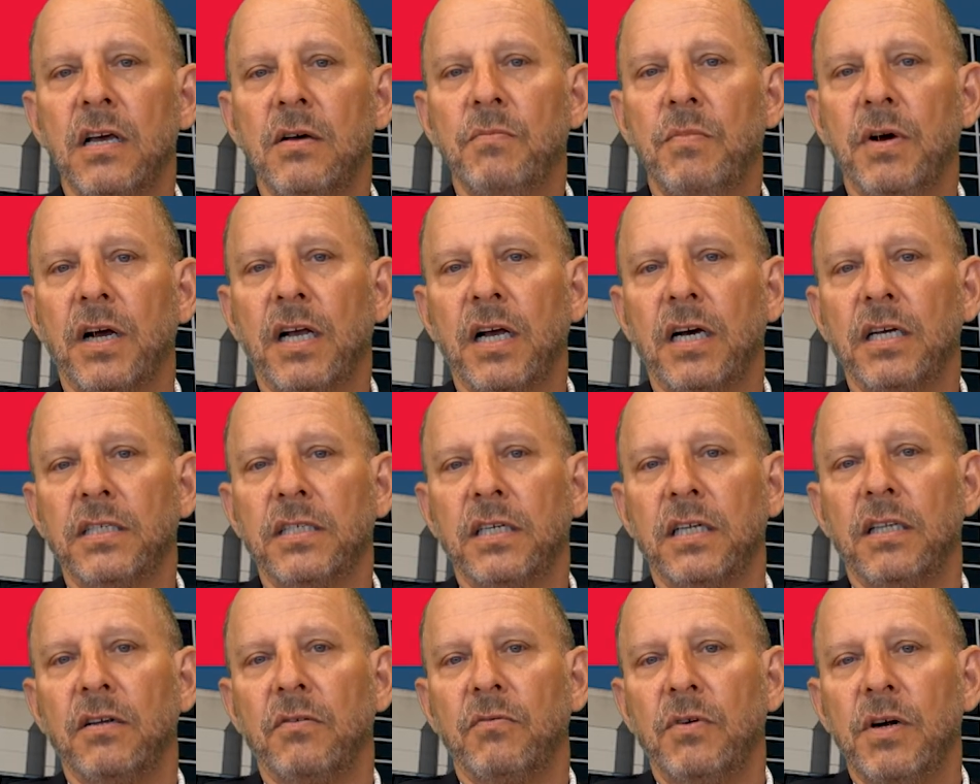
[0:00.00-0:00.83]
because
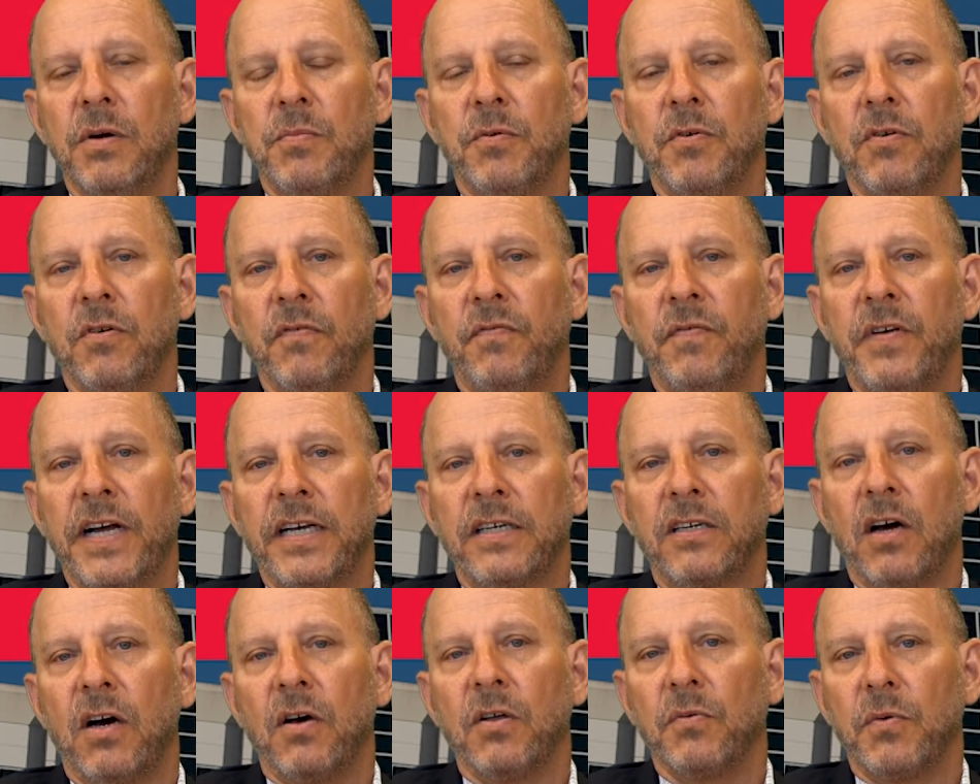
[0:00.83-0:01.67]
of the ripple
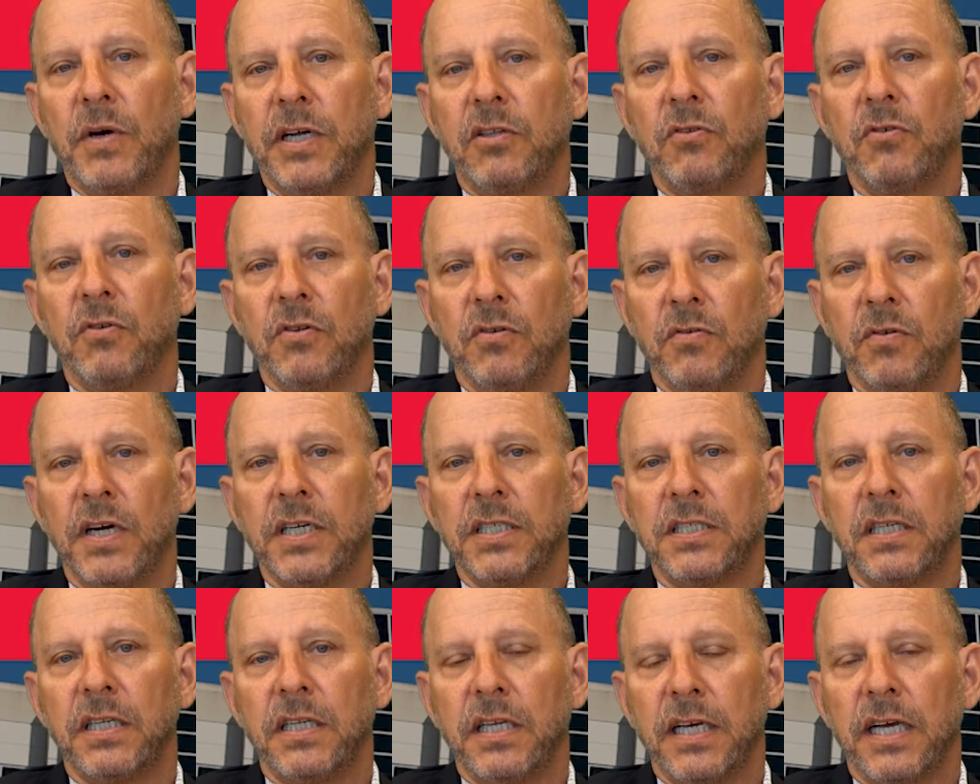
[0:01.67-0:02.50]
effect all the way through the
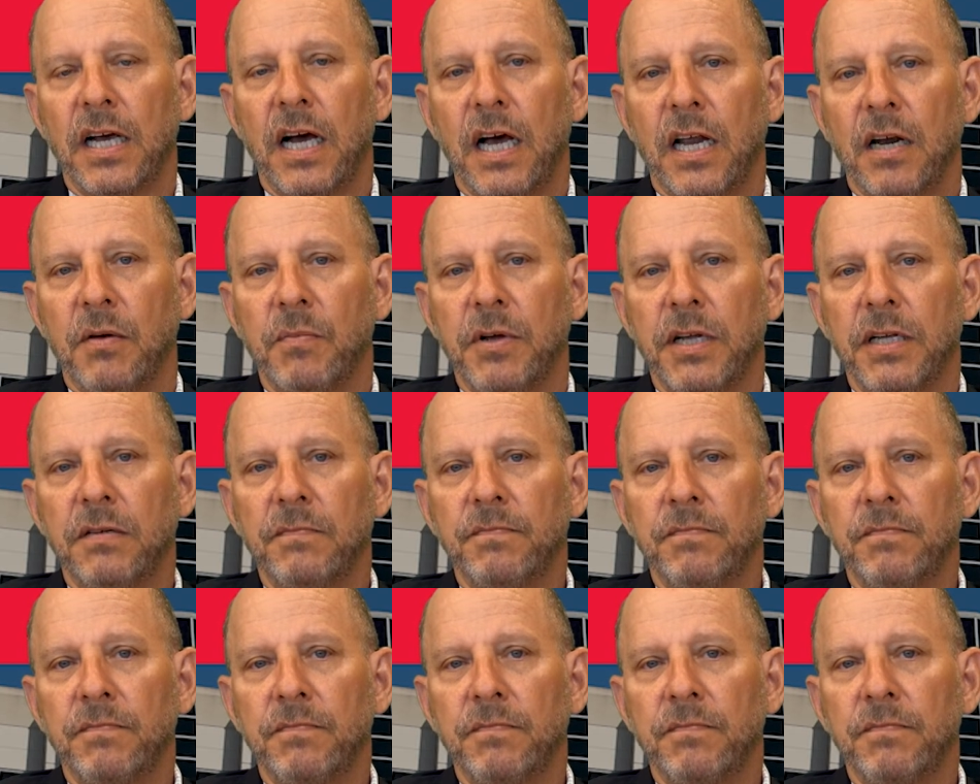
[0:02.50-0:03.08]
rest of the economy.